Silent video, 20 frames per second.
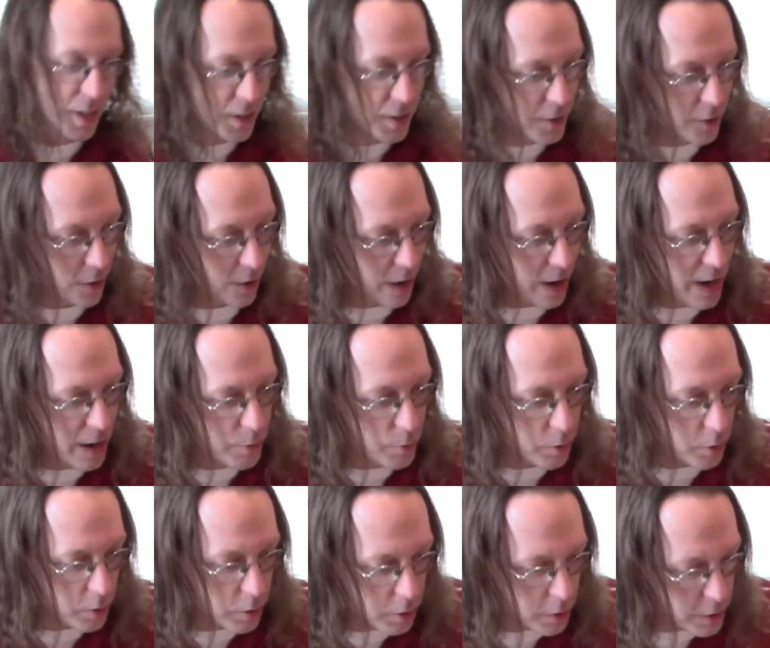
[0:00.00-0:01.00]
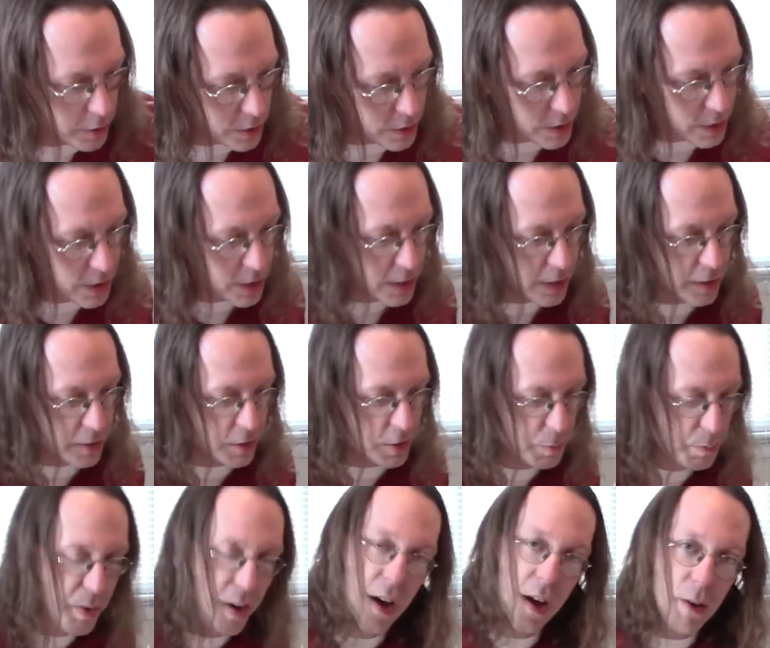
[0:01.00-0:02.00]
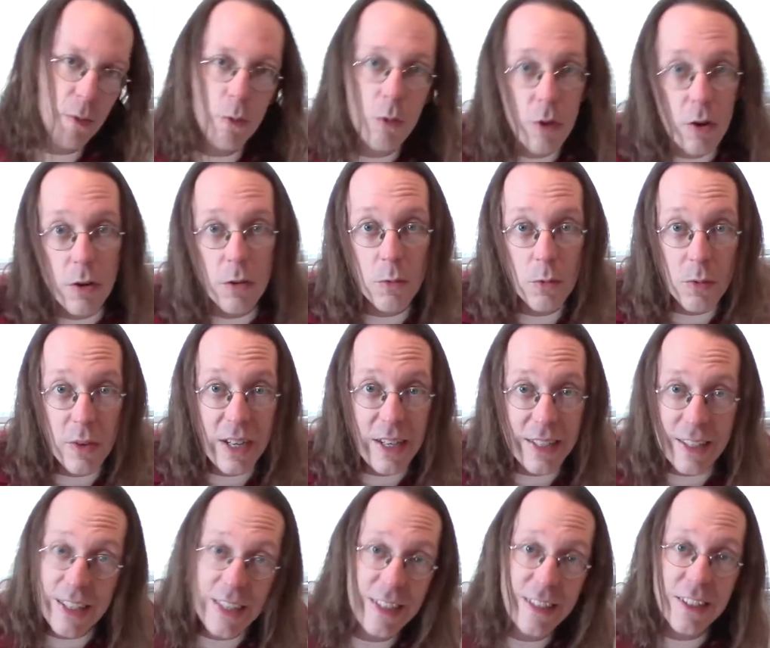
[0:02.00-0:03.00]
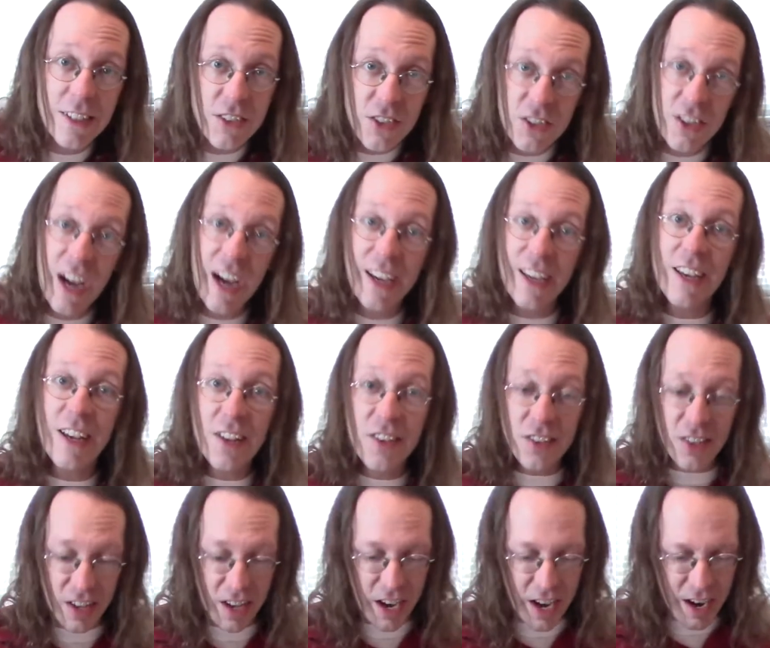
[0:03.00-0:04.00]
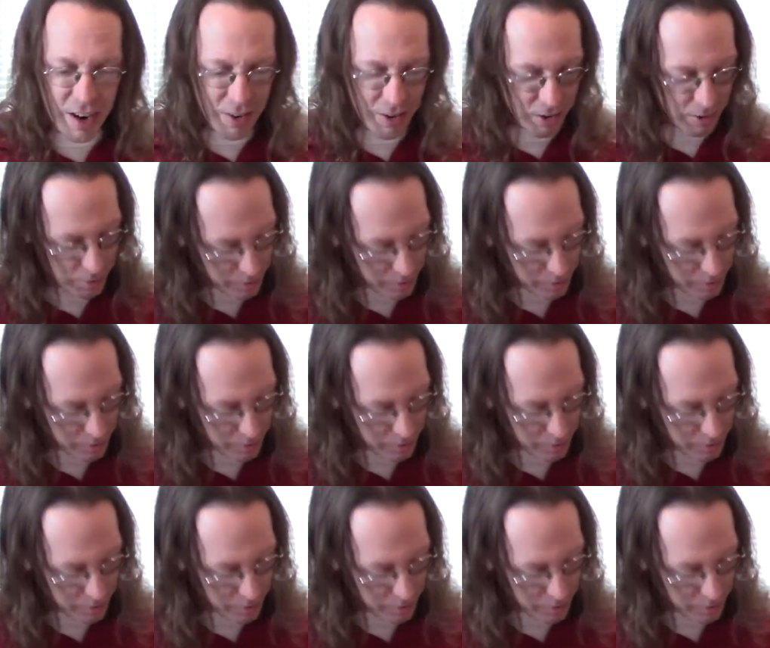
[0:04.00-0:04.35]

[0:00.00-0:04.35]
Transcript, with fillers: So I rolled in the spot where we need to check his error